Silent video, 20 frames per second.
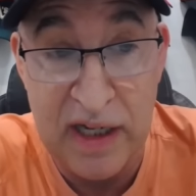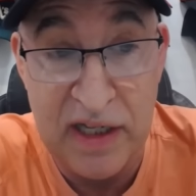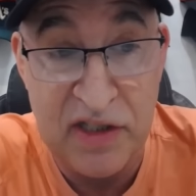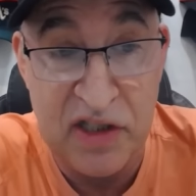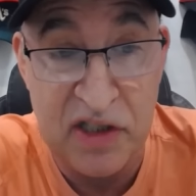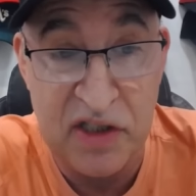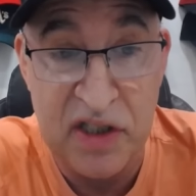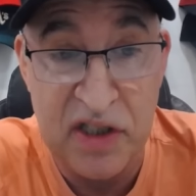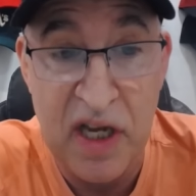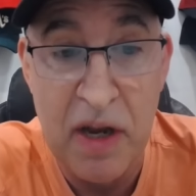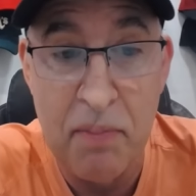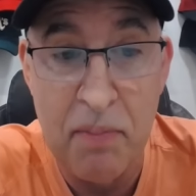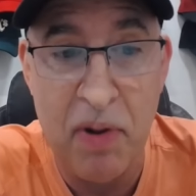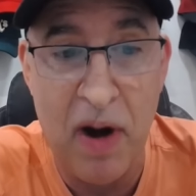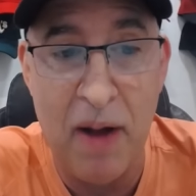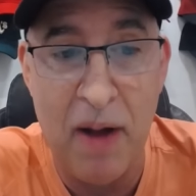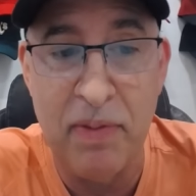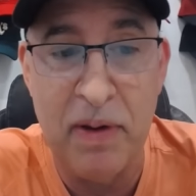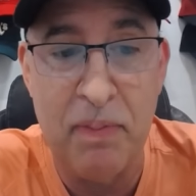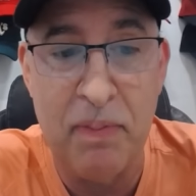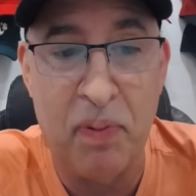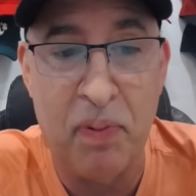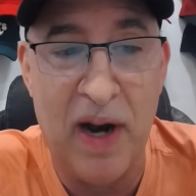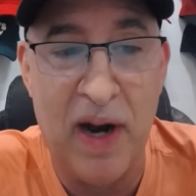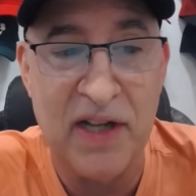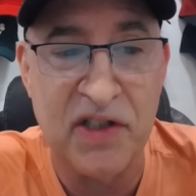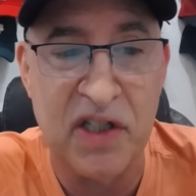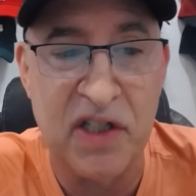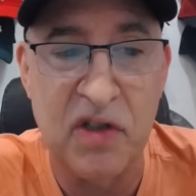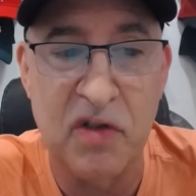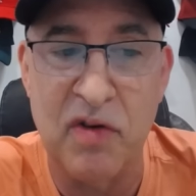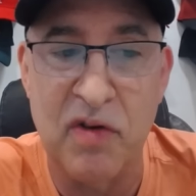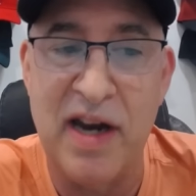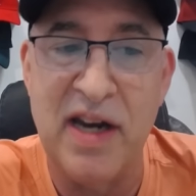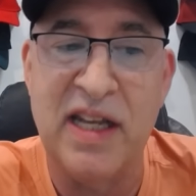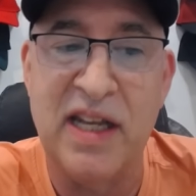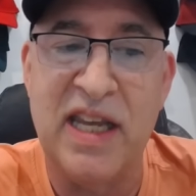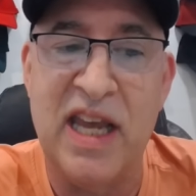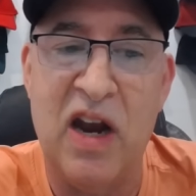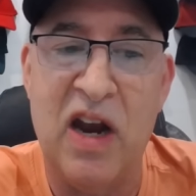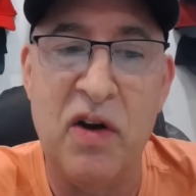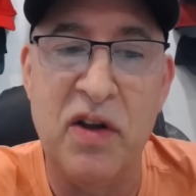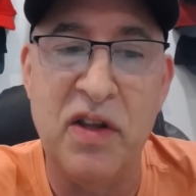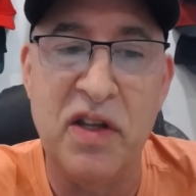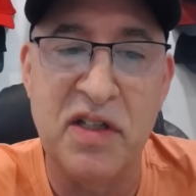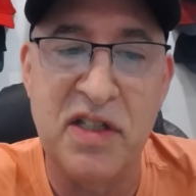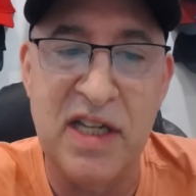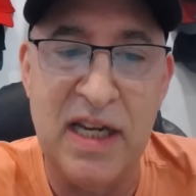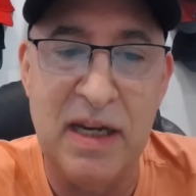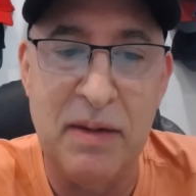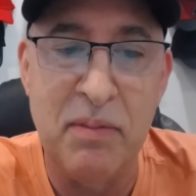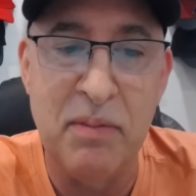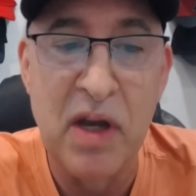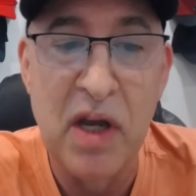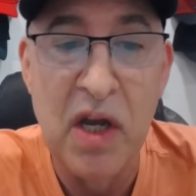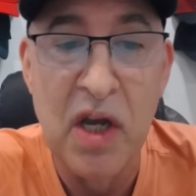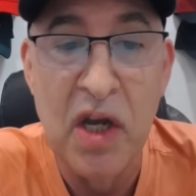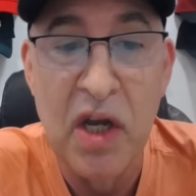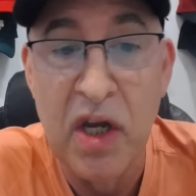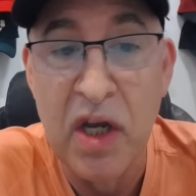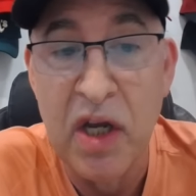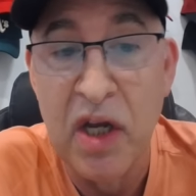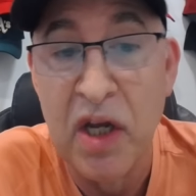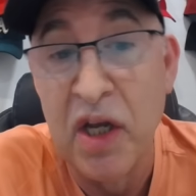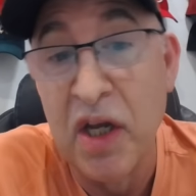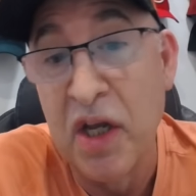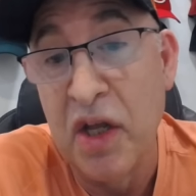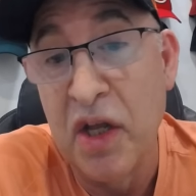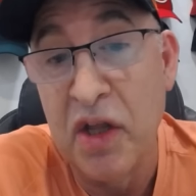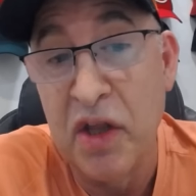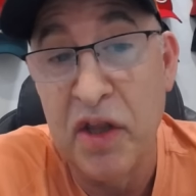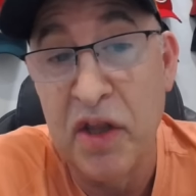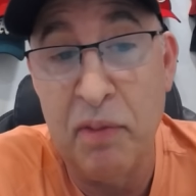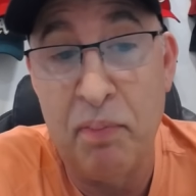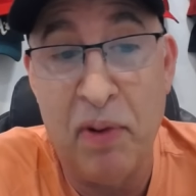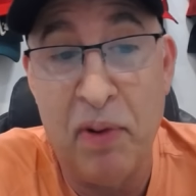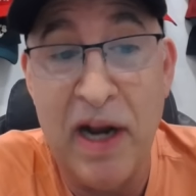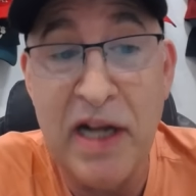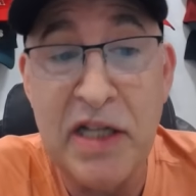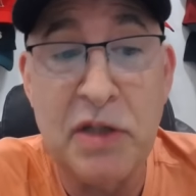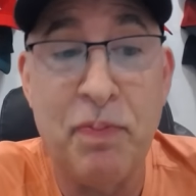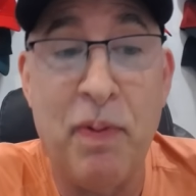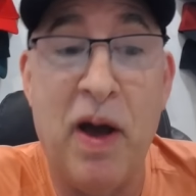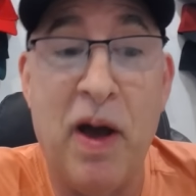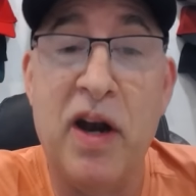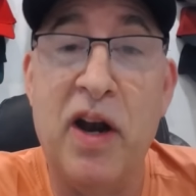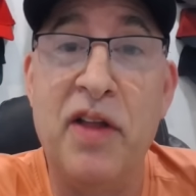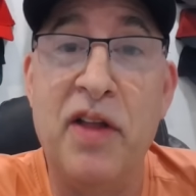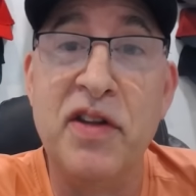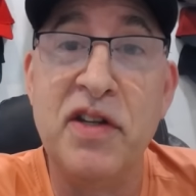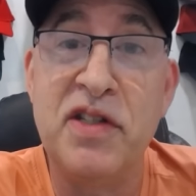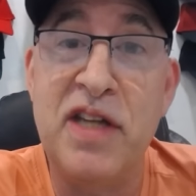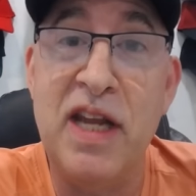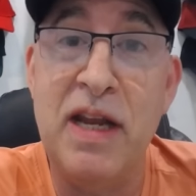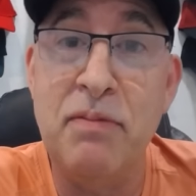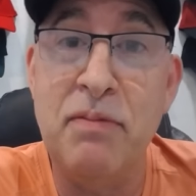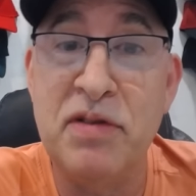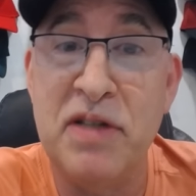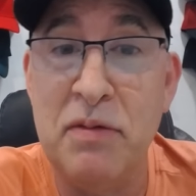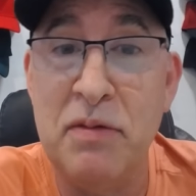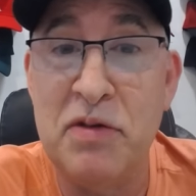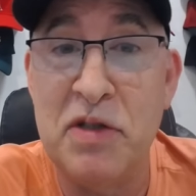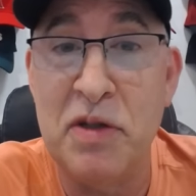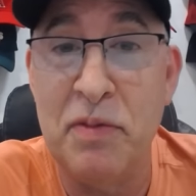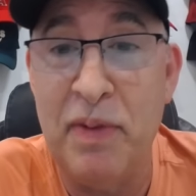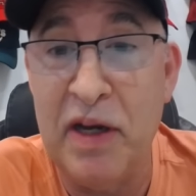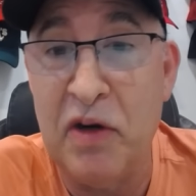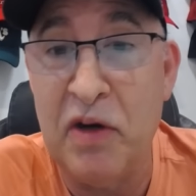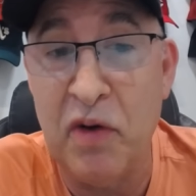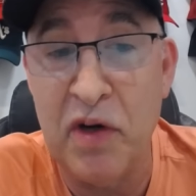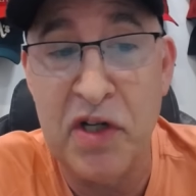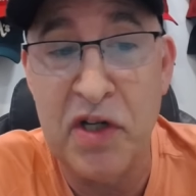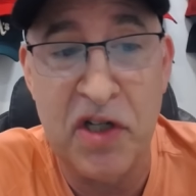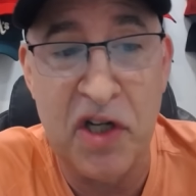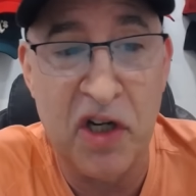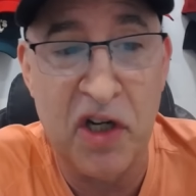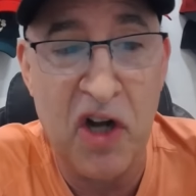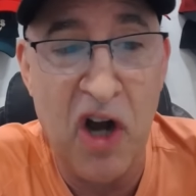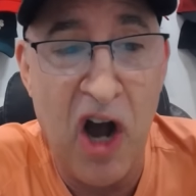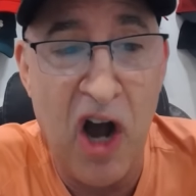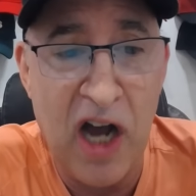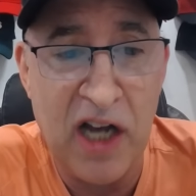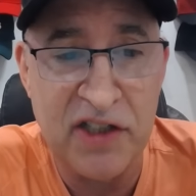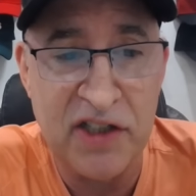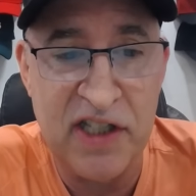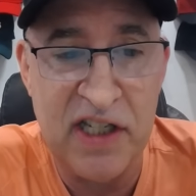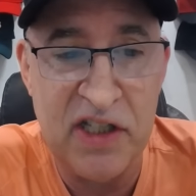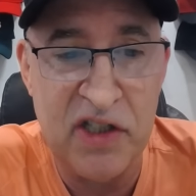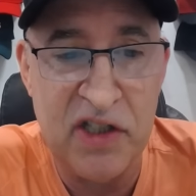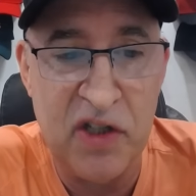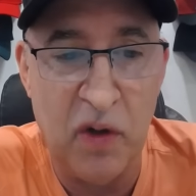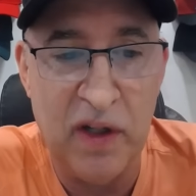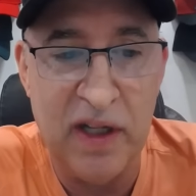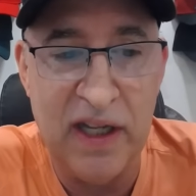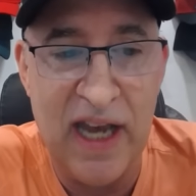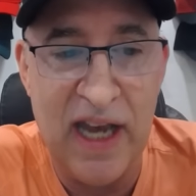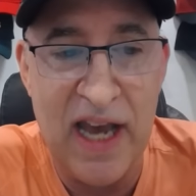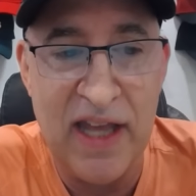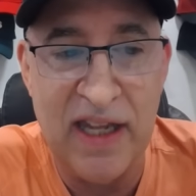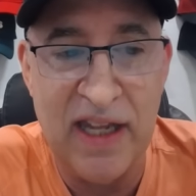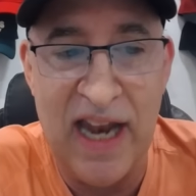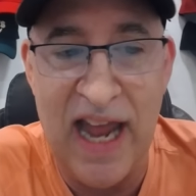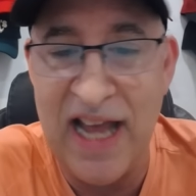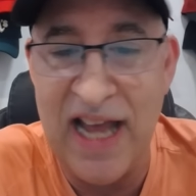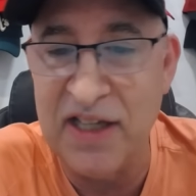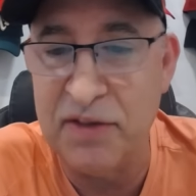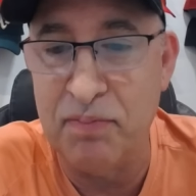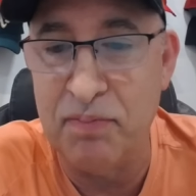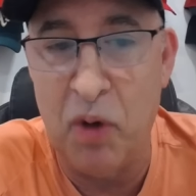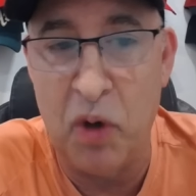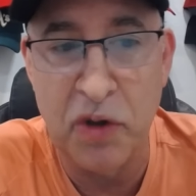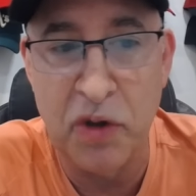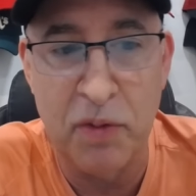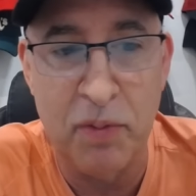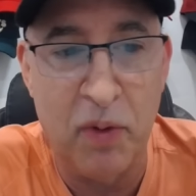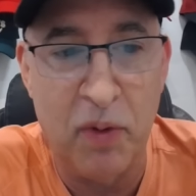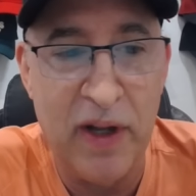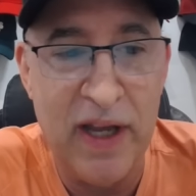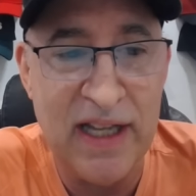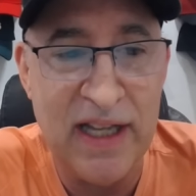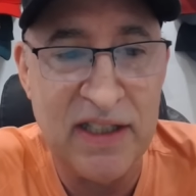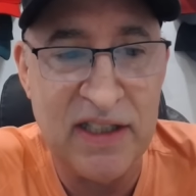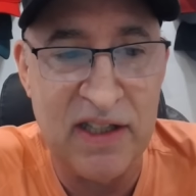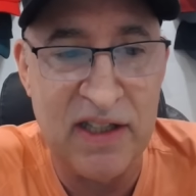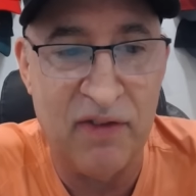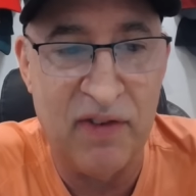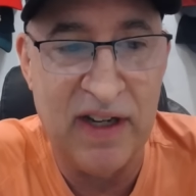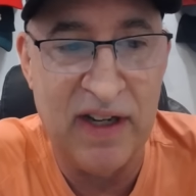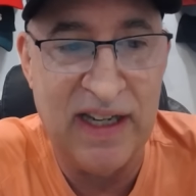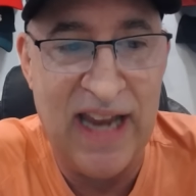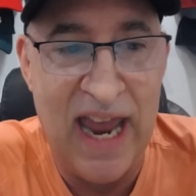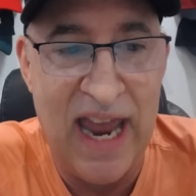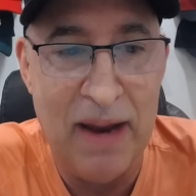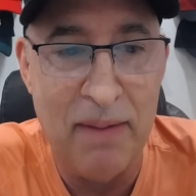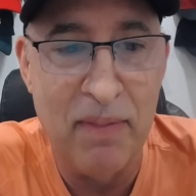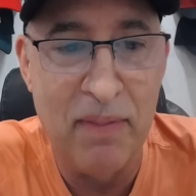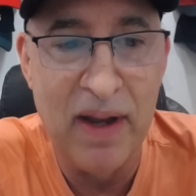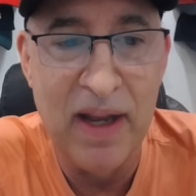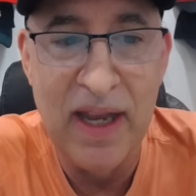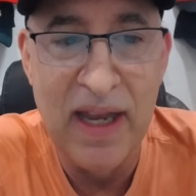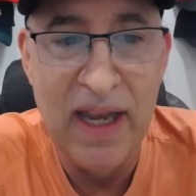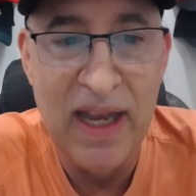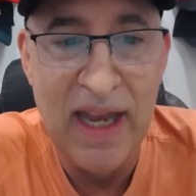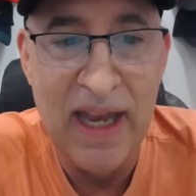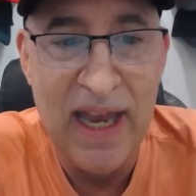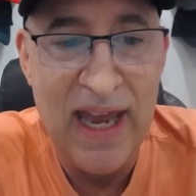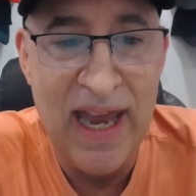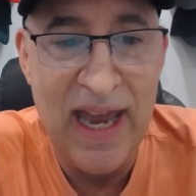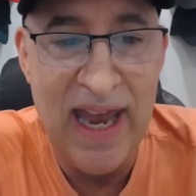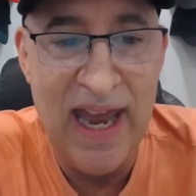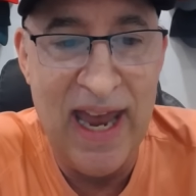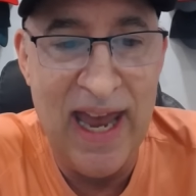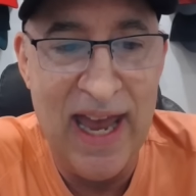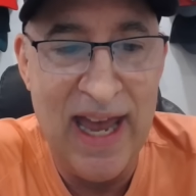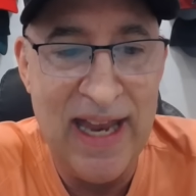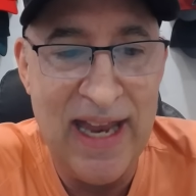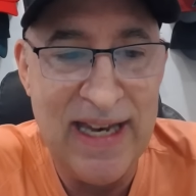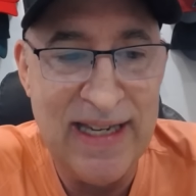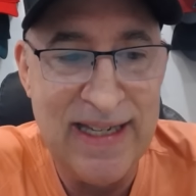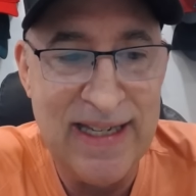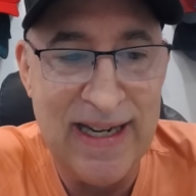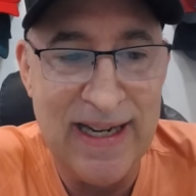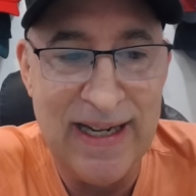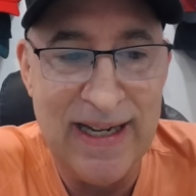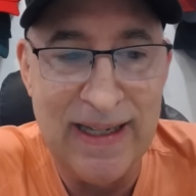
he's just probably pressing, trying to carry the team. The bright spot on this team seems to be Christian Koss. He's the only guy that has multiple hits every game. And,